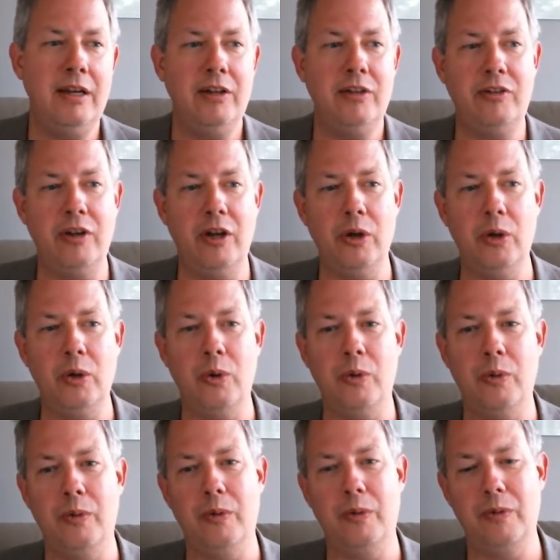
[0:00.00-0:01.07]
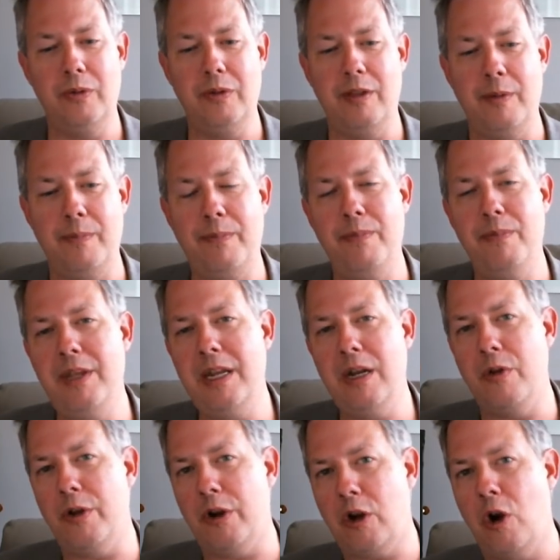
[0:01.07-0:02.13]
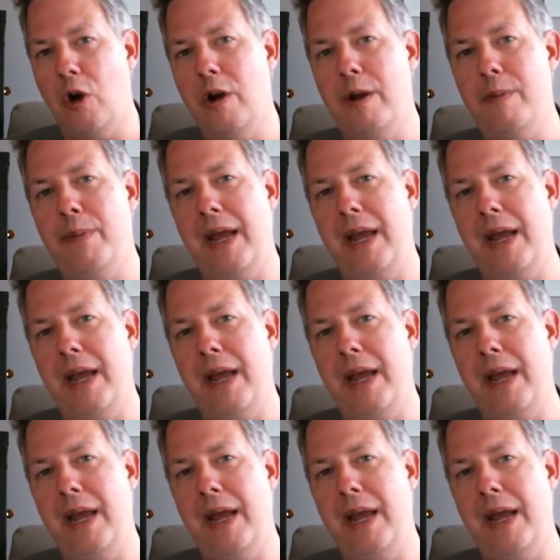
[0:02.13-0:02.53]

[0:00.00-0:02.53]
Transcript: So their current